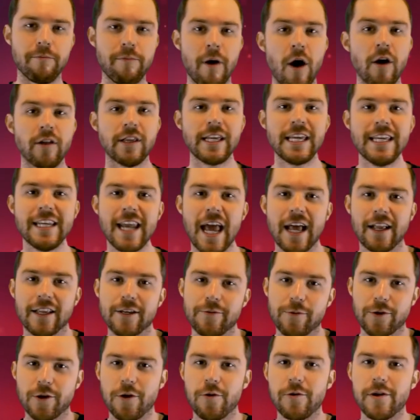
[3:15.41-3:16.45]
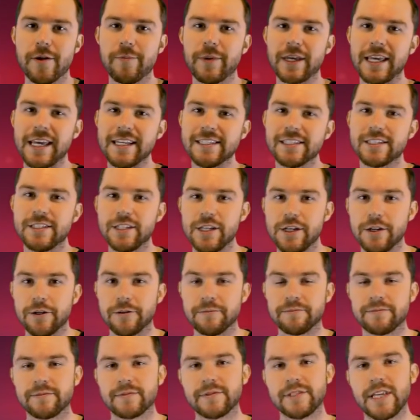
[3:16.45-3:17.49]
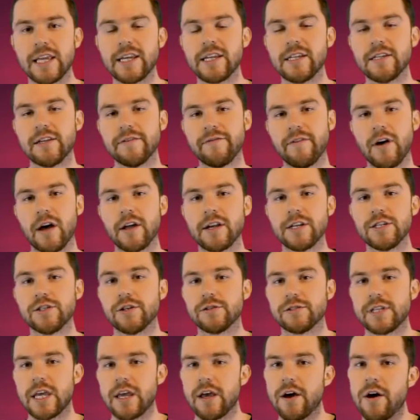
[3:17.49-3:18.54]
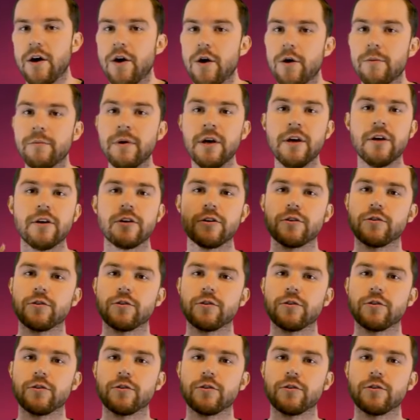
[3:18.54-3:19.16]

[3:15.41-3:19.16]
Paulie and Natalie, we're going up against you. Sending Devon and Jose home.